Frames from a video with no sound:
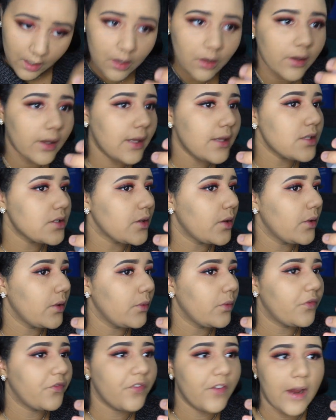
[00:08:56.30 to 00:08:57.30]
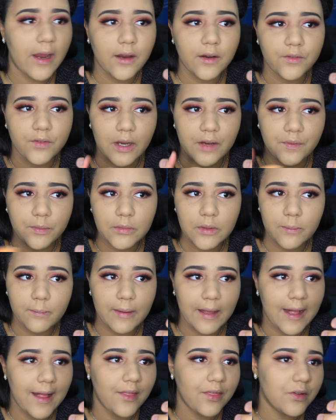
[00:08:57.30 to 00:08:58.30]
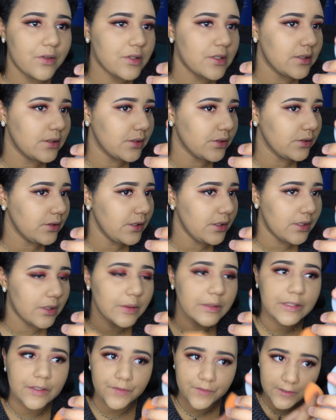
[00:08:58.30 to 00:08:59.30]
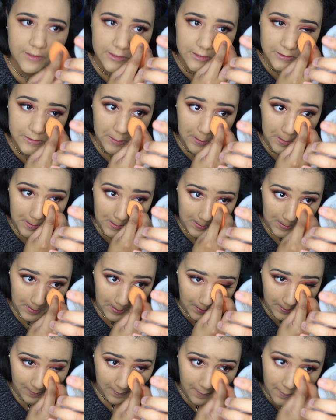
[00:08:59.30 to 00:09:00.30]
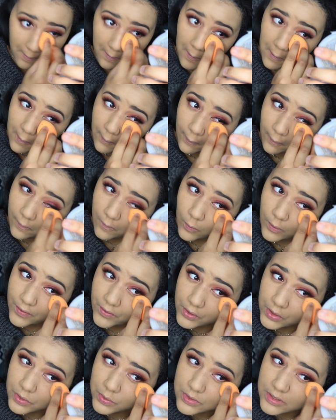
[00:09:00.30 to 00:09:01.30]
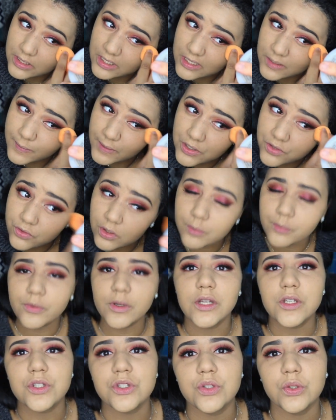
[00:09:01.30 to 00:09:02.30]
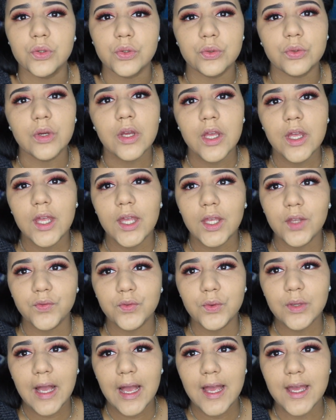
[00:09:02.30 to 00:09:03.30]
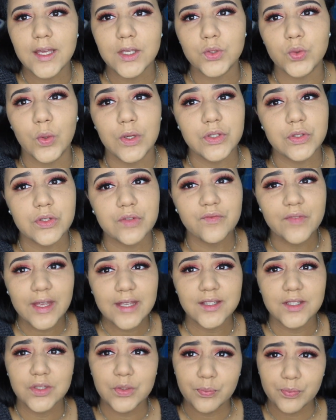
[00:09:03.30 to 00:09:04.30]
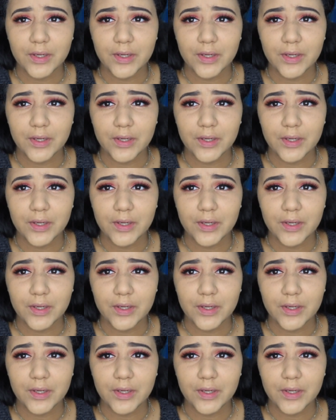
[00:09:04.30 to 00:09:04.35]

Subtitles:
Okay, so right from the bat, there's literally no difference whether you use a sponge or a brush. So if you guys want to invest in the